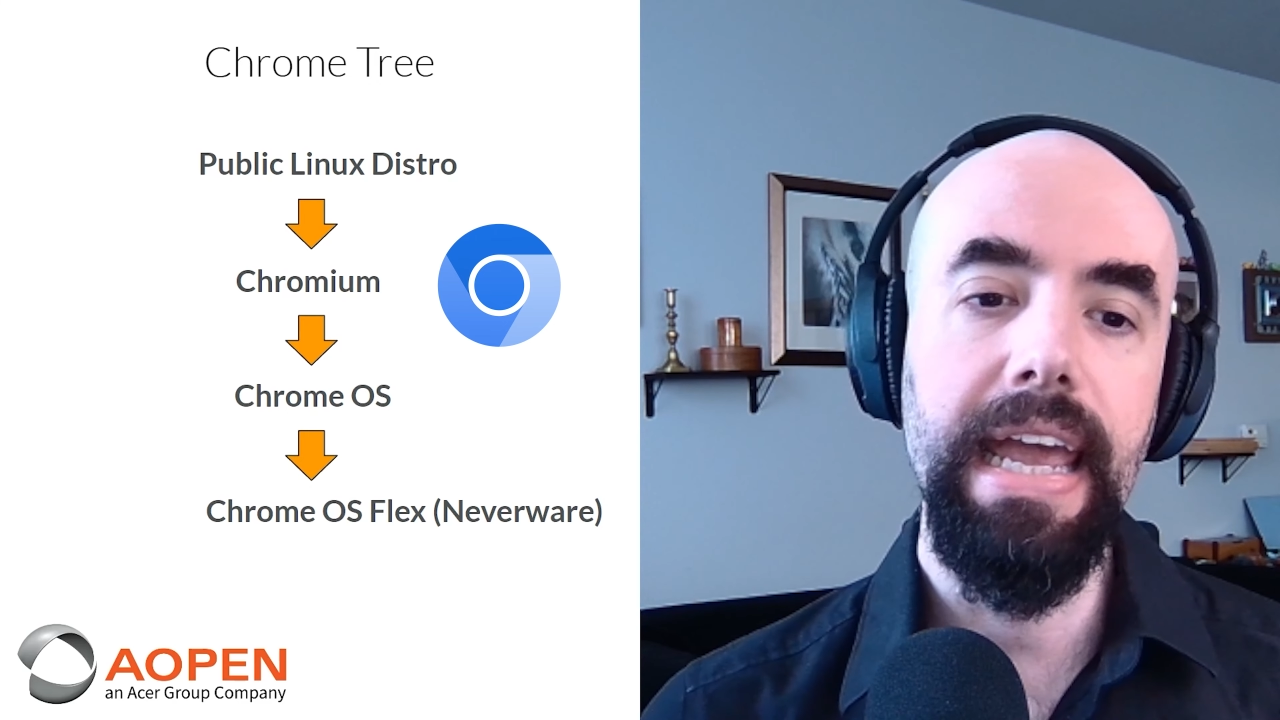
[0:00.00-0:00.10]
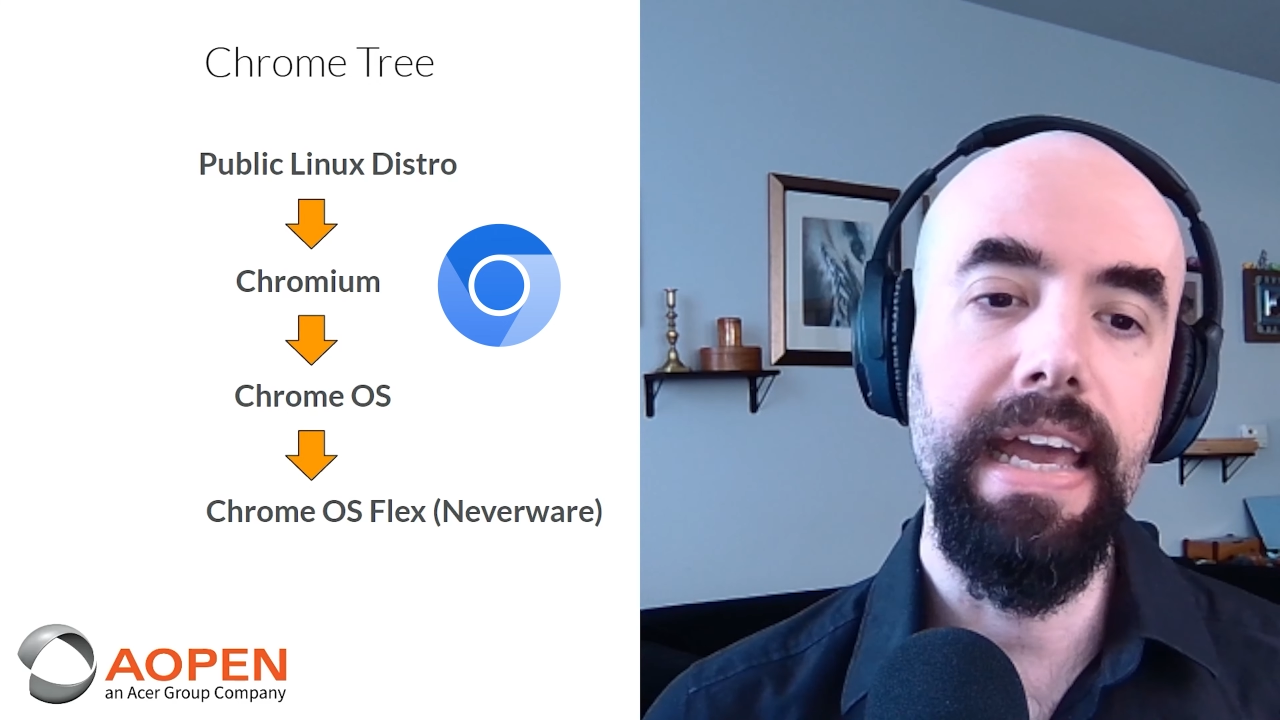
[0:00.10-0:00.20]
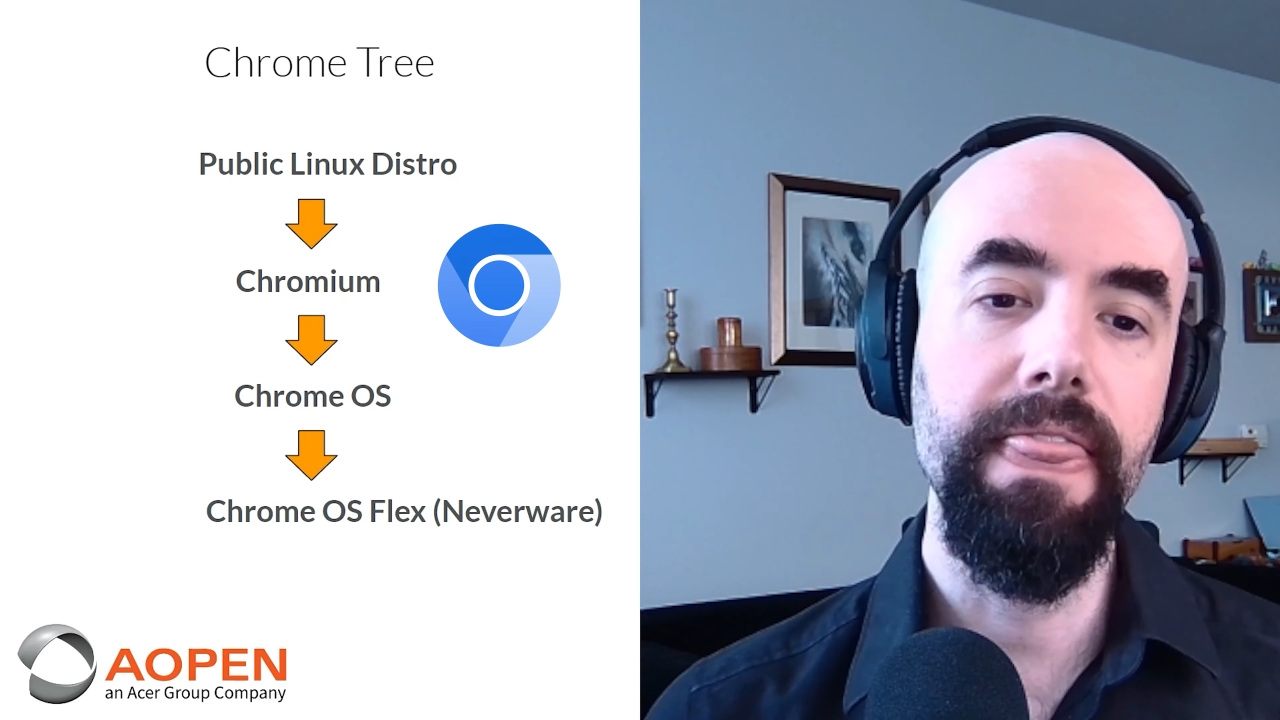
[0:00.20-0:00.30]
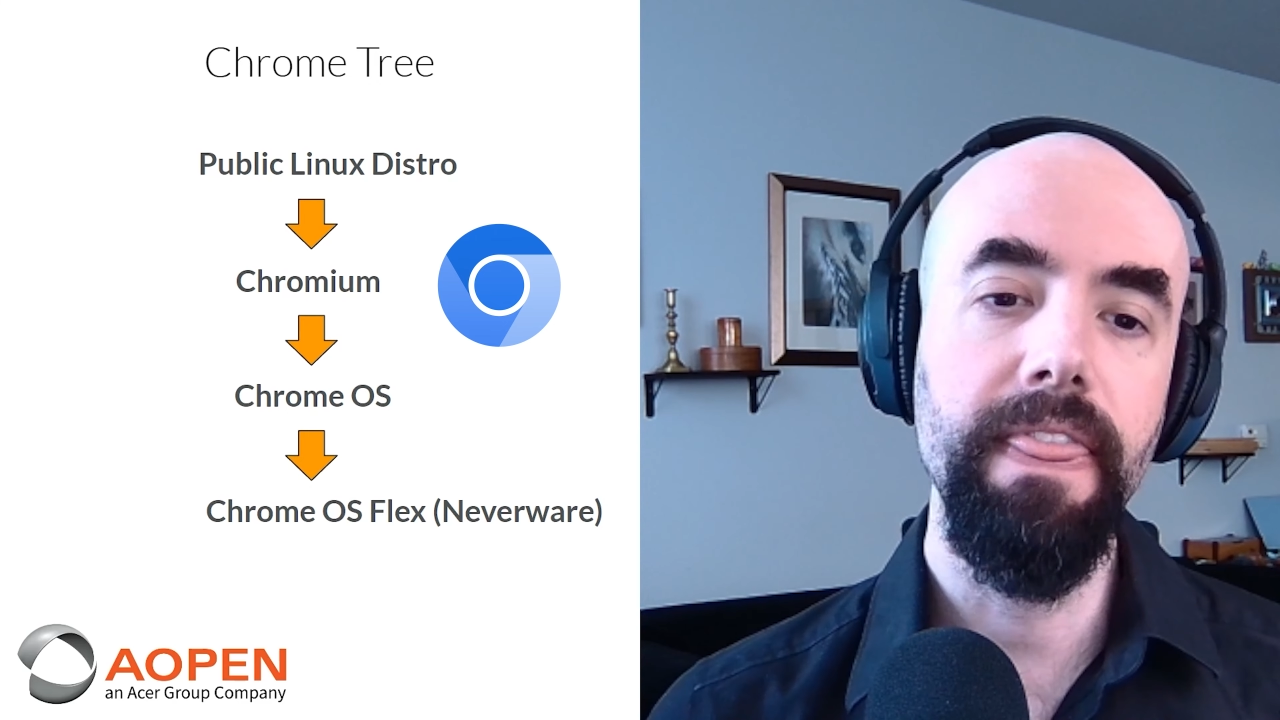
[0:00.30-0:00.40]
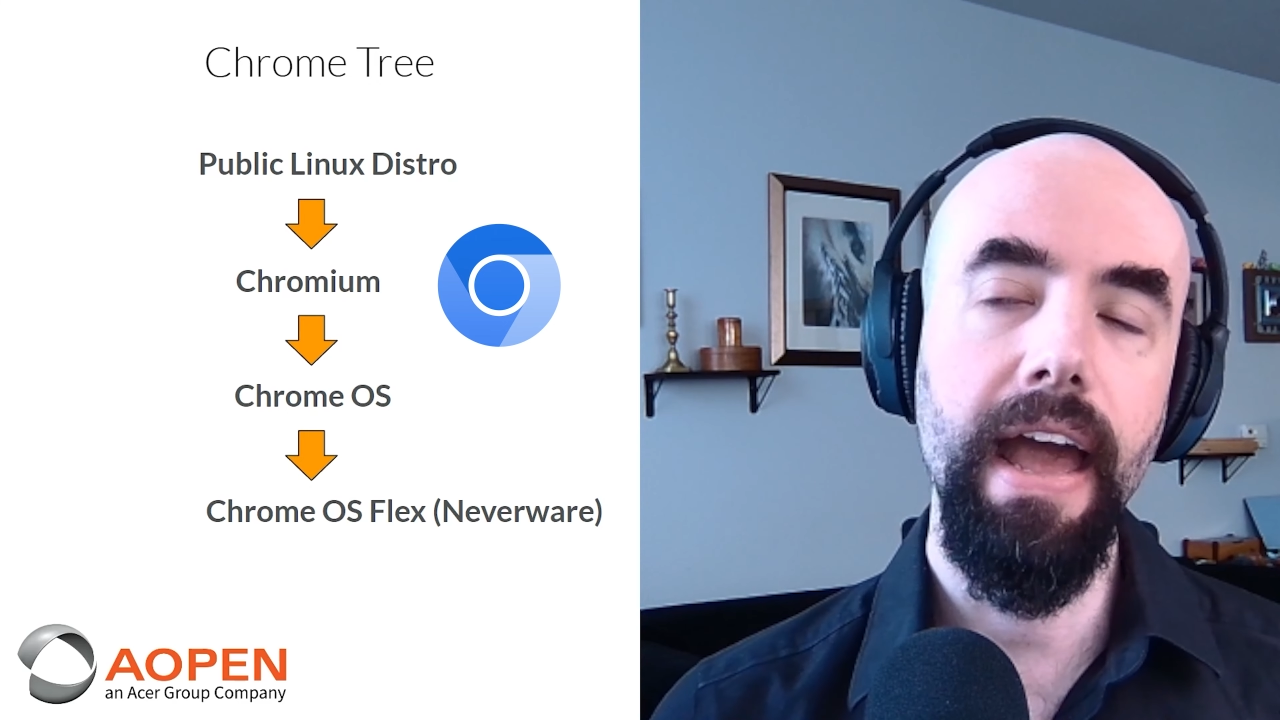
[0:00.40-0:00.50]

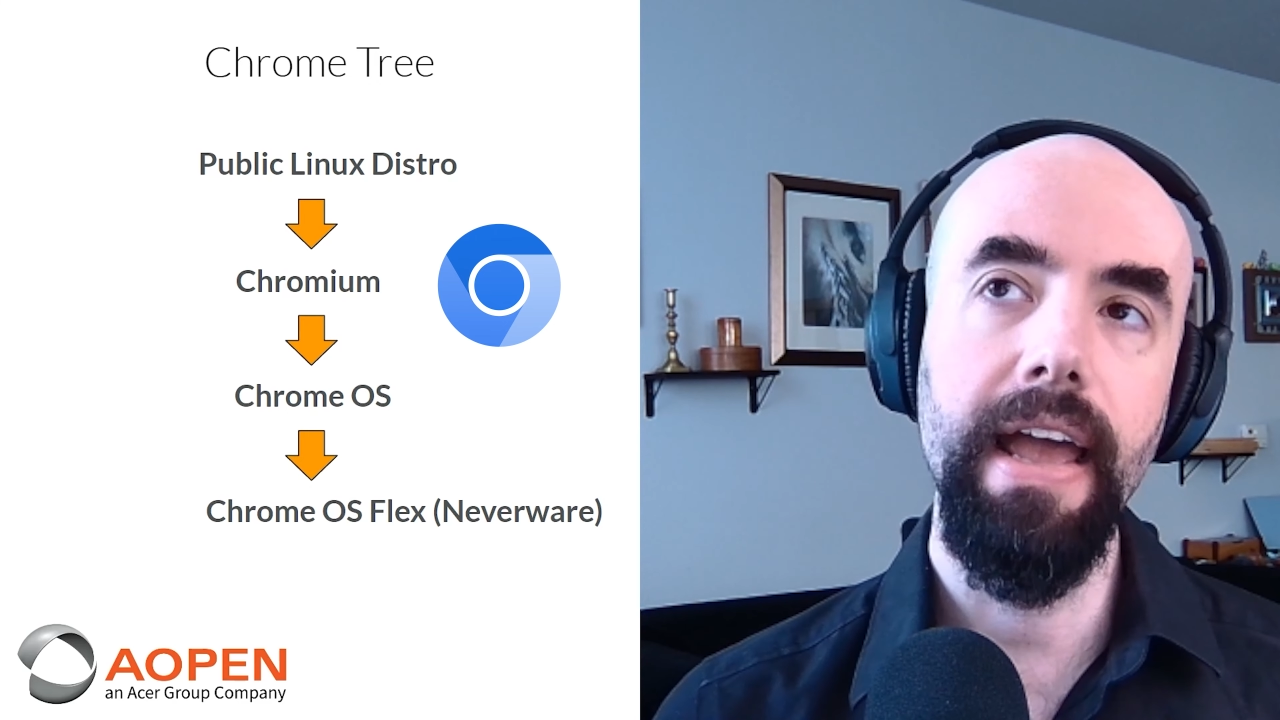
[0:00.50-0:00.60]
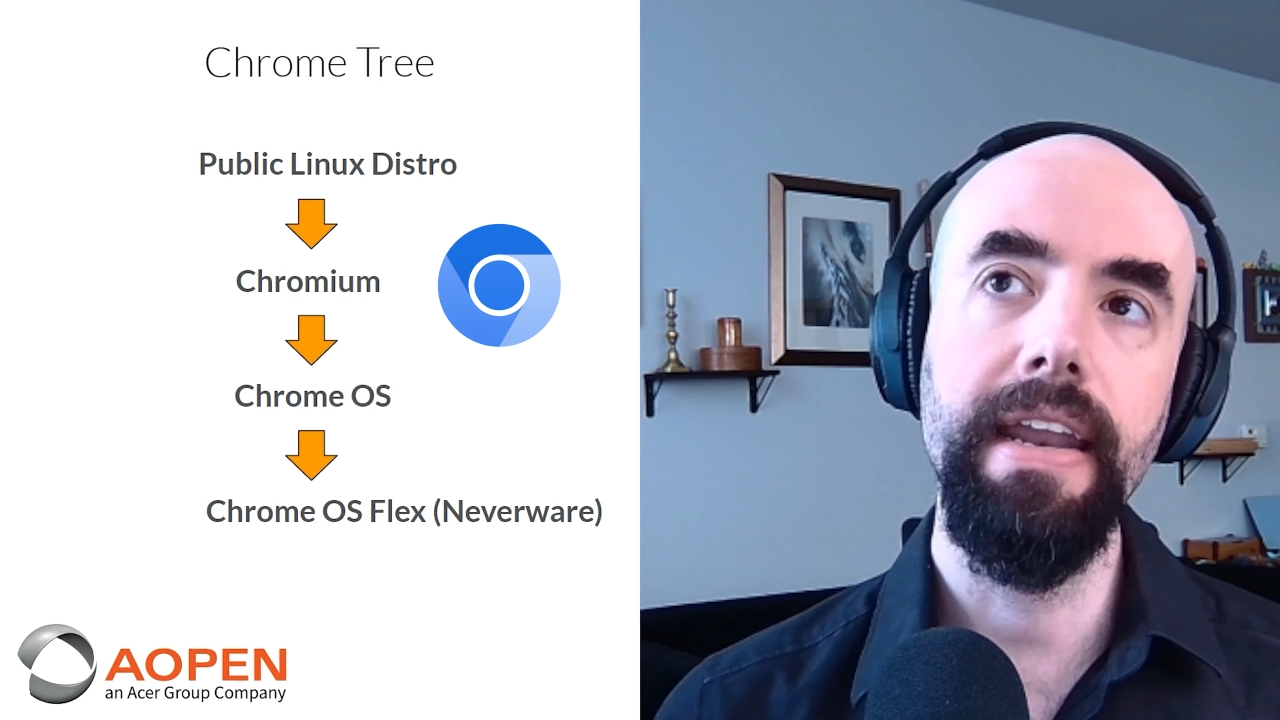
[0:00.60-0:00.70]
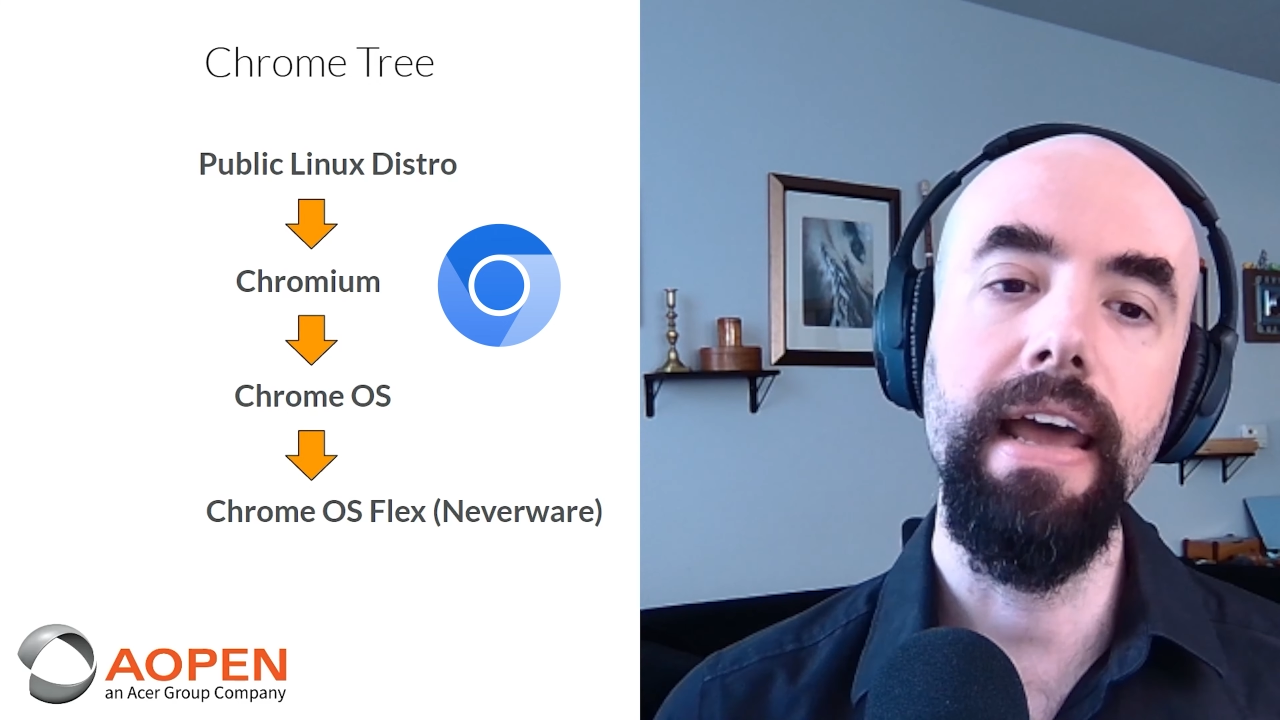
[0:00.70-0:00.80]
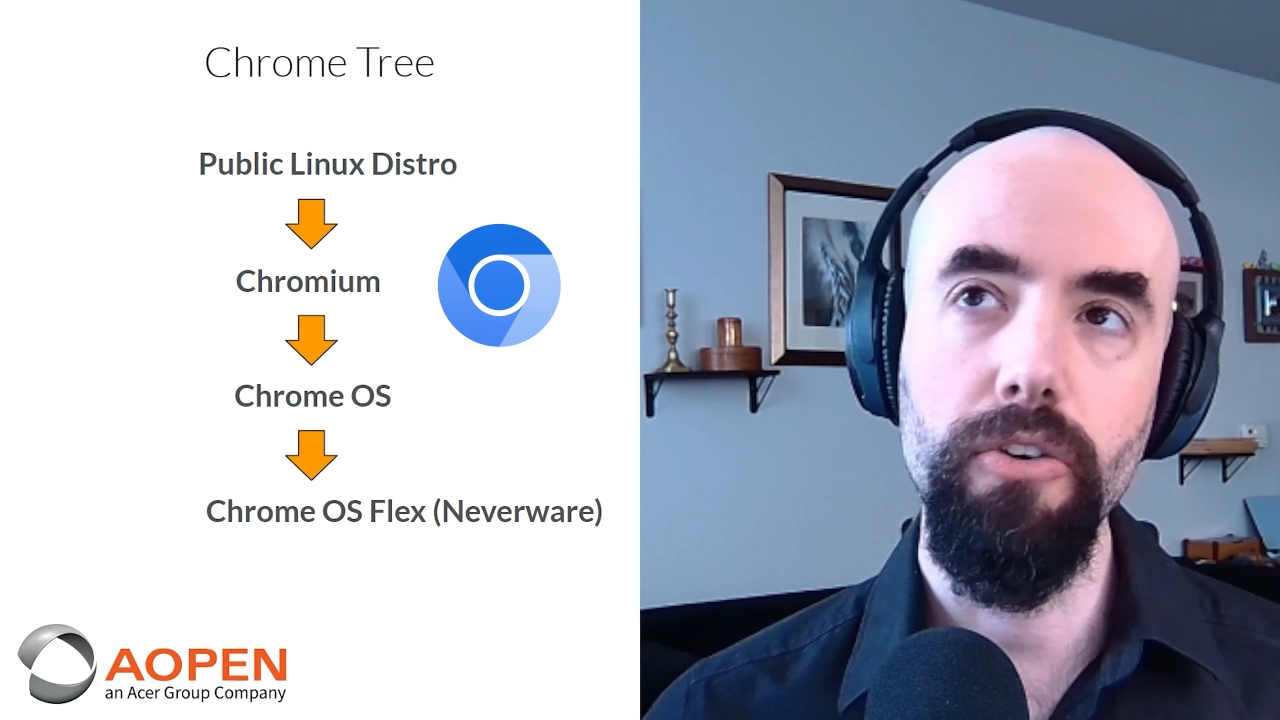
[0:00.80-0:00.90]
And then